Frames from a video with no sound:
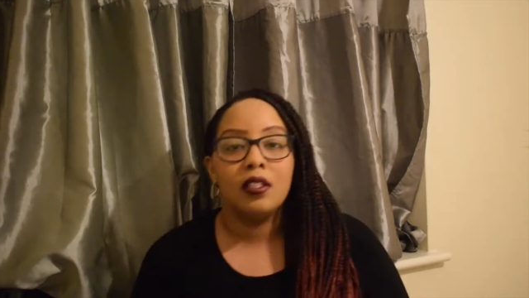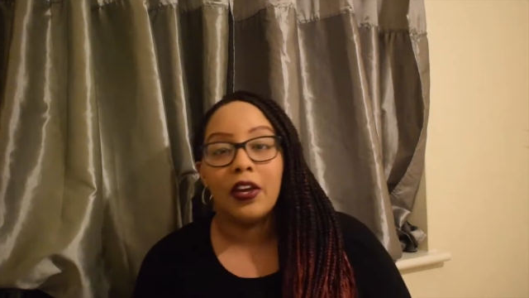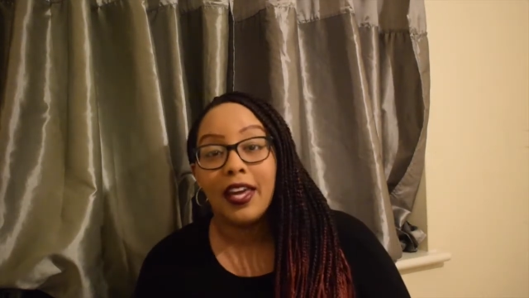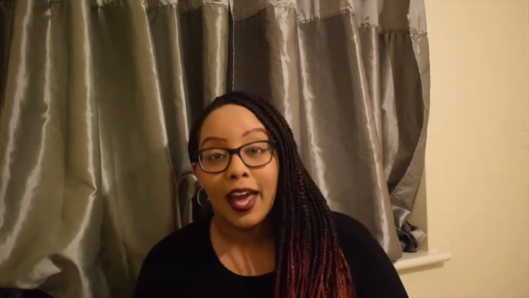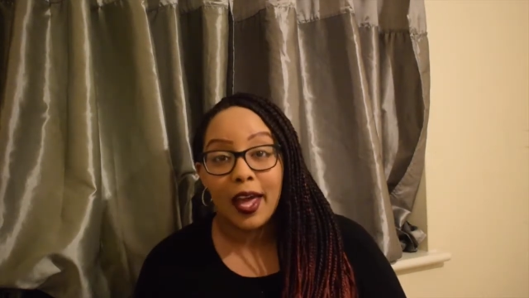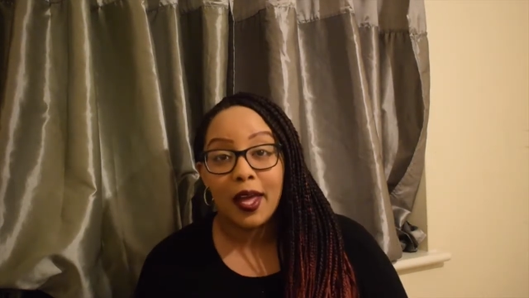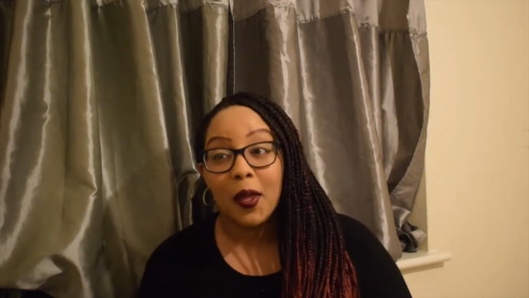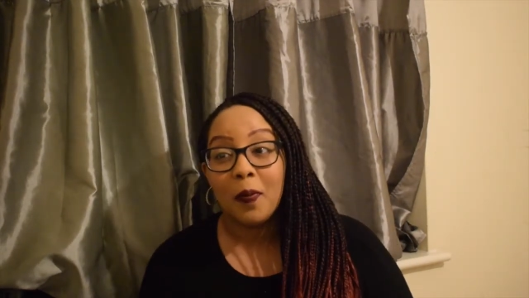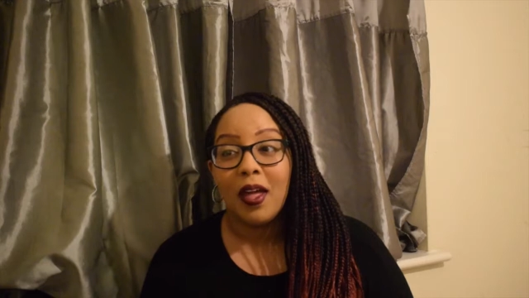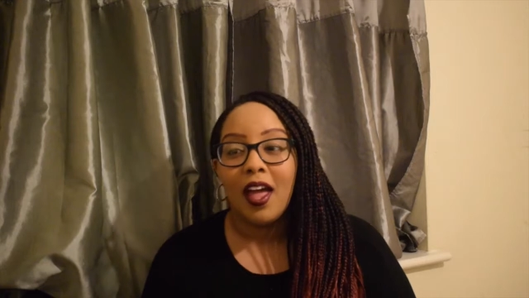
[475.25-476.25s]
So he
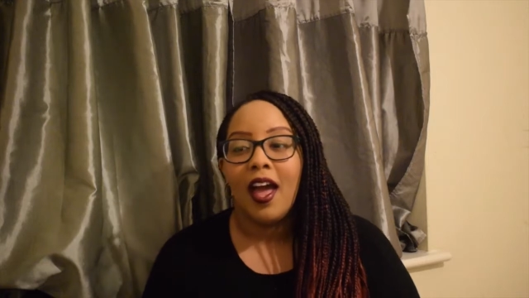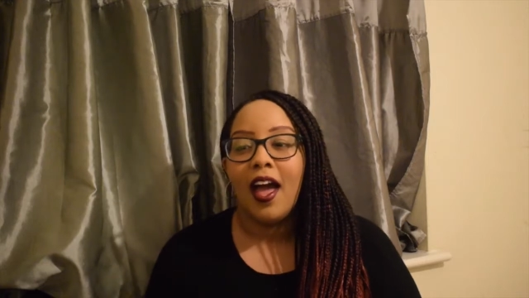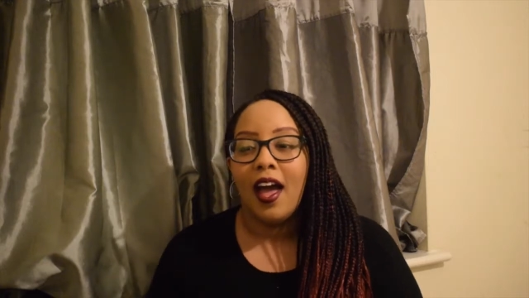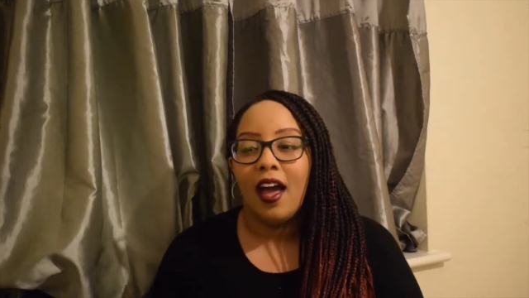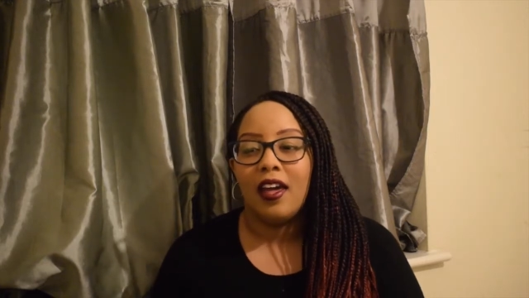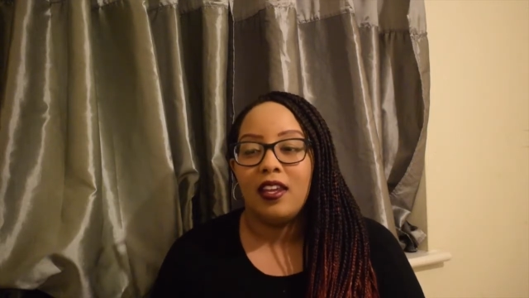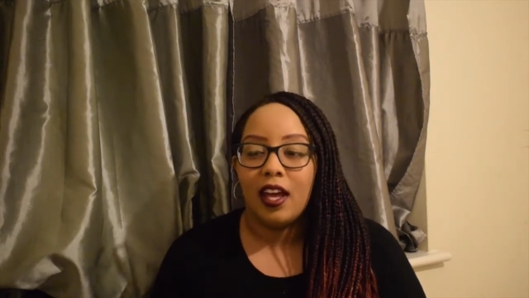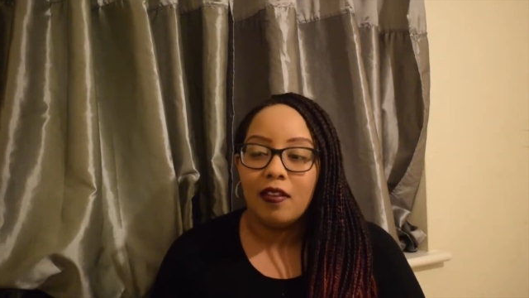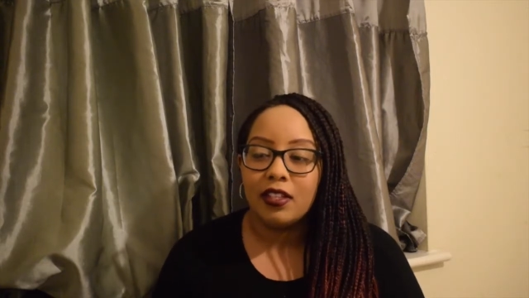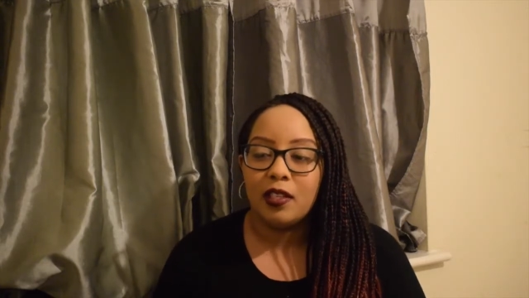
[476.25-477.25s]
came and he
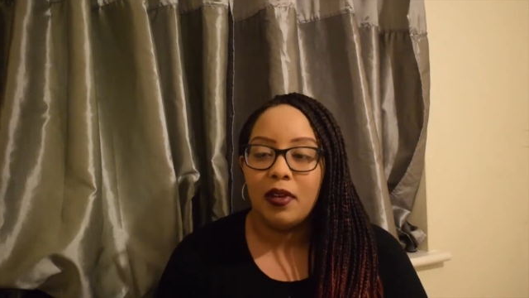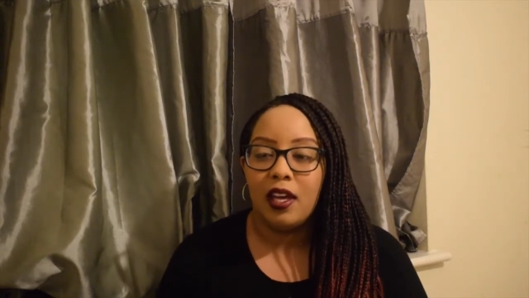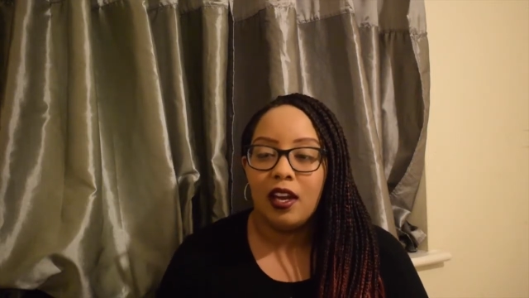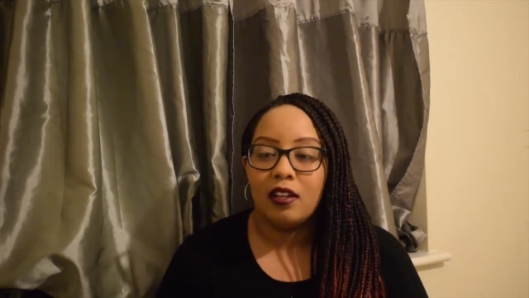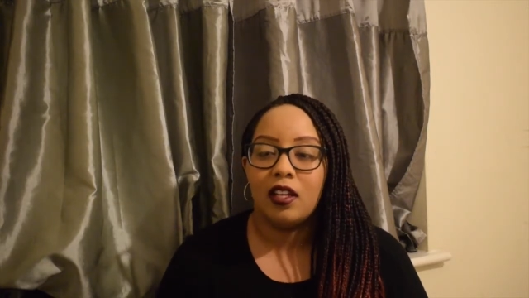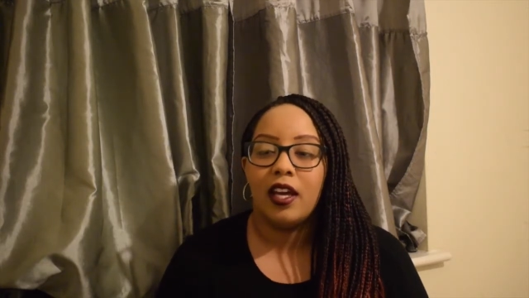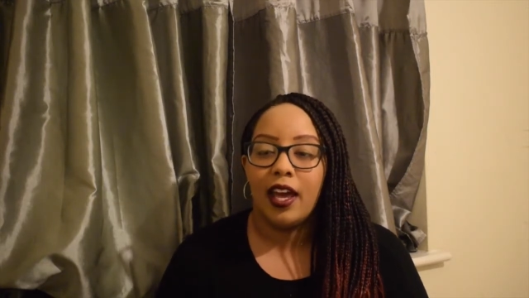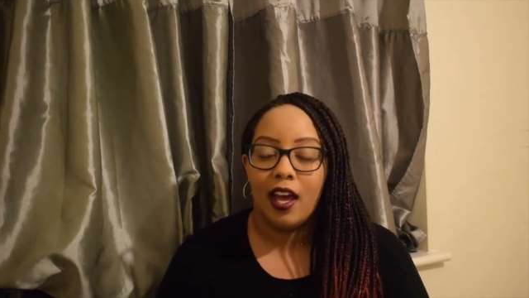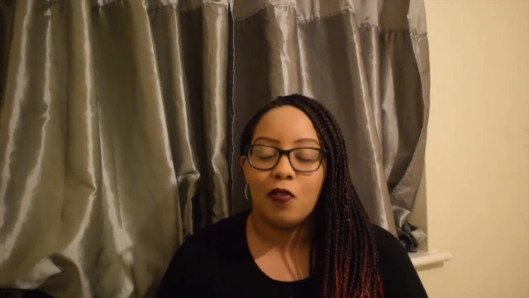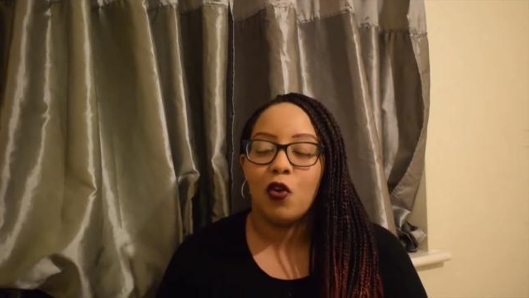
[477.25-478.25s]
gave it to me, and I was like,
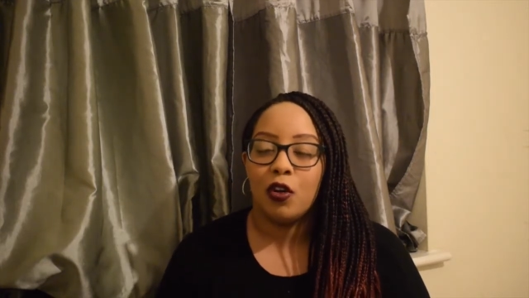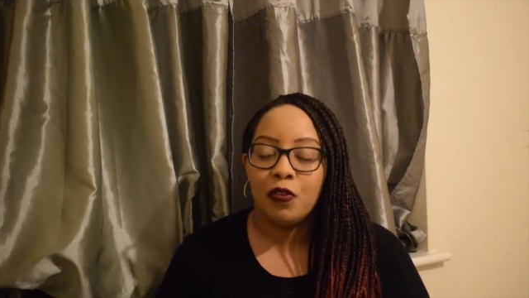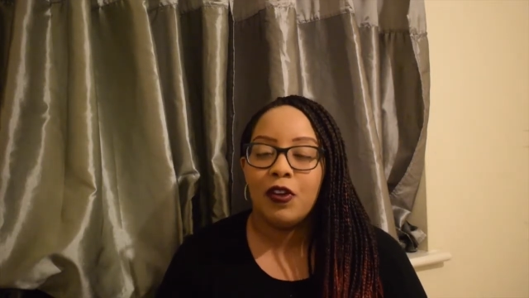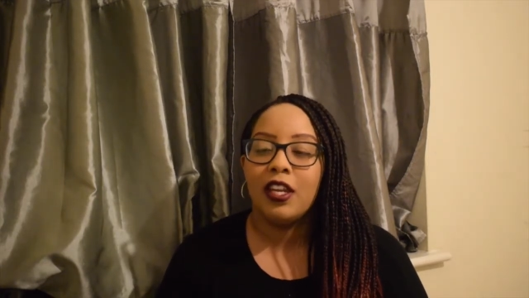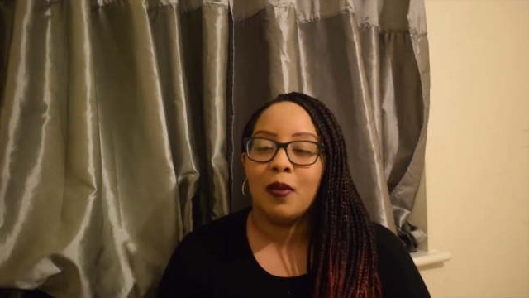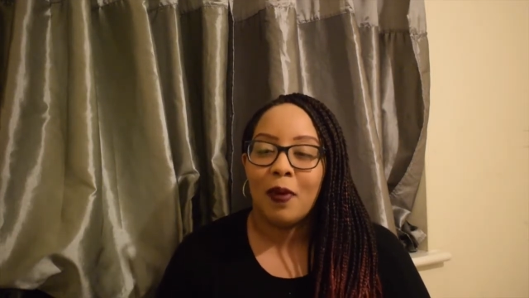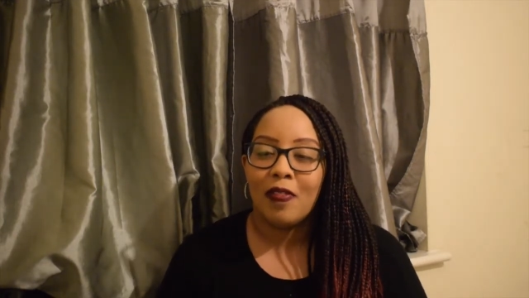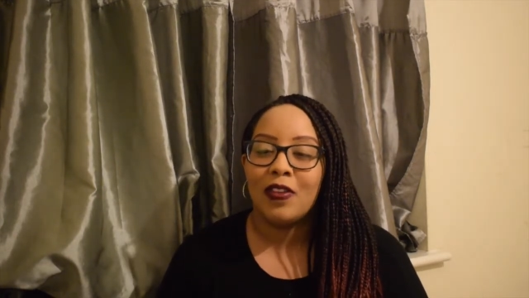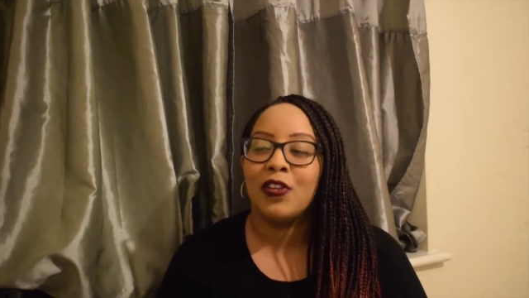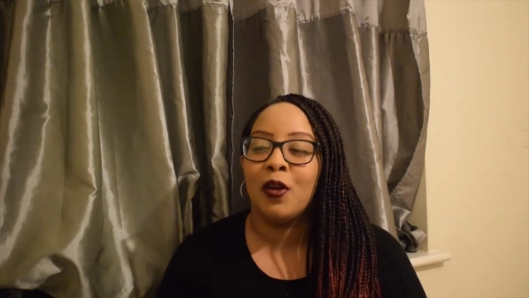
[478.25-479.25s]
okay, I've got a good feeling
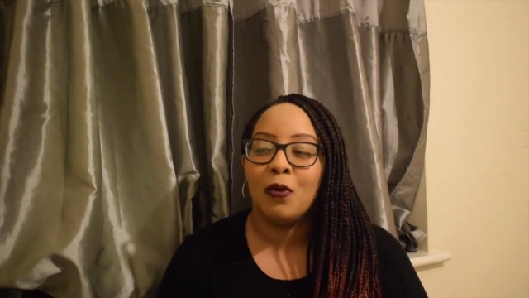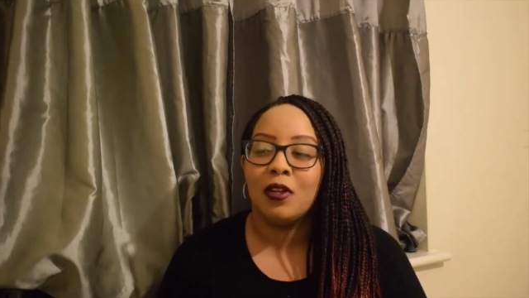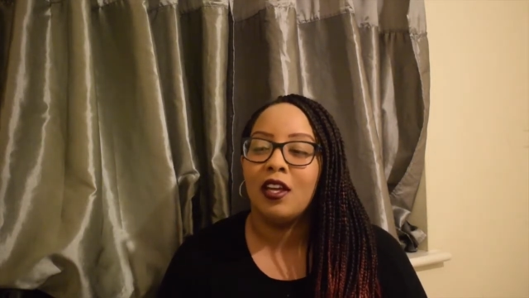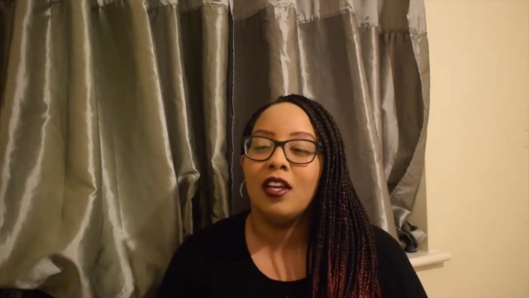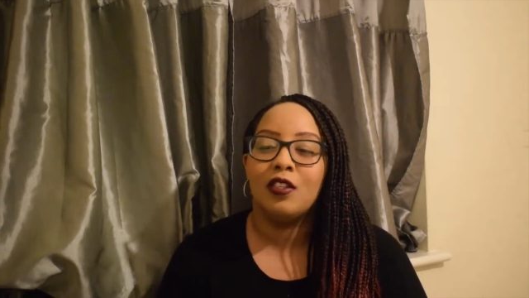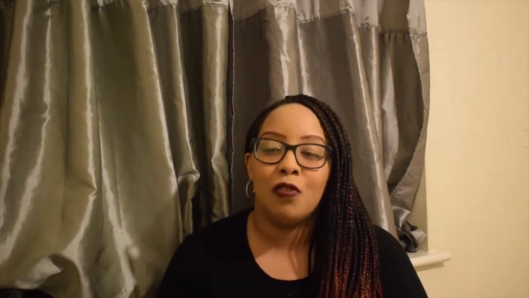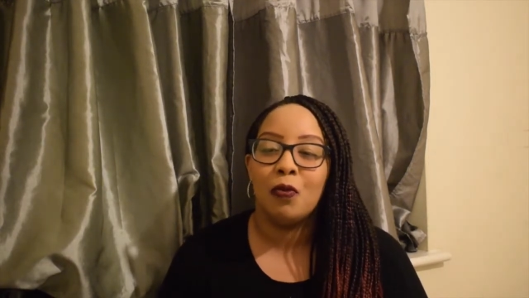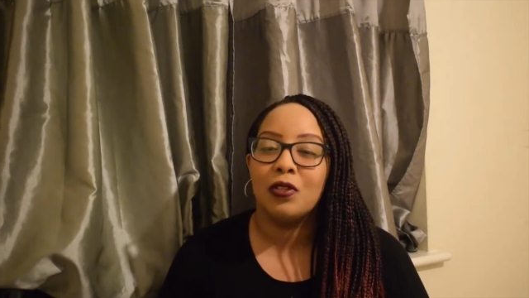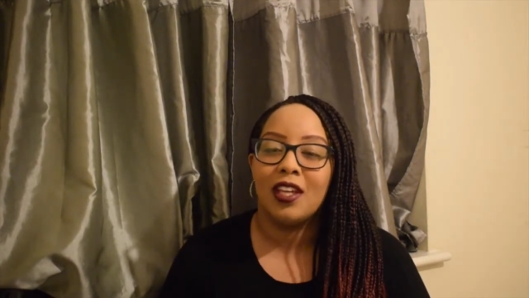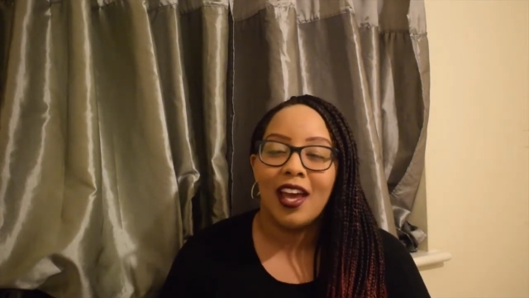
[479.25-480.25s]
about this. Gonna interview
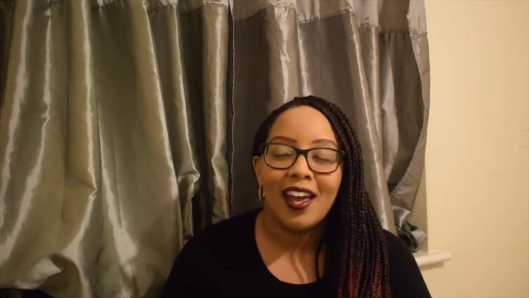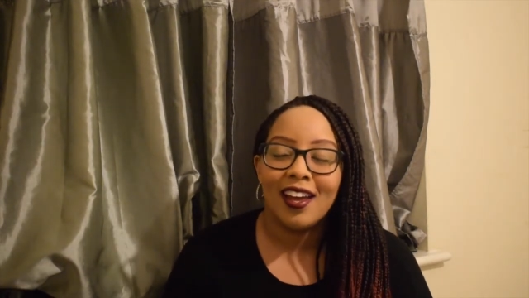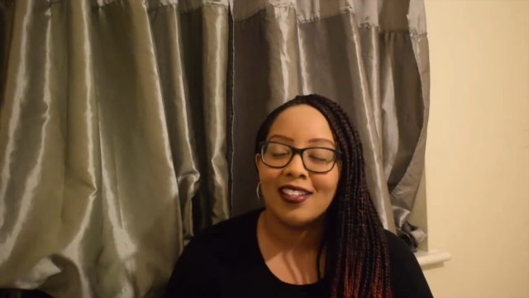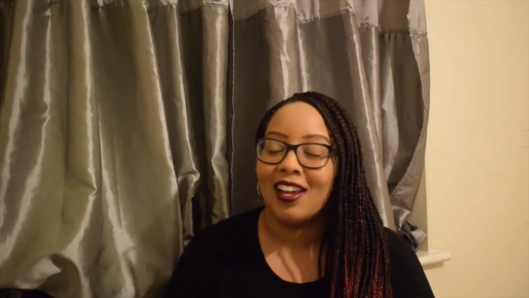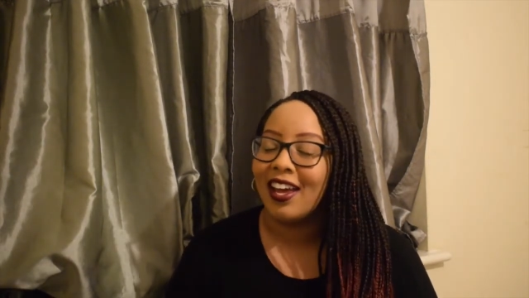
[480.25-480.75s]
Monster X.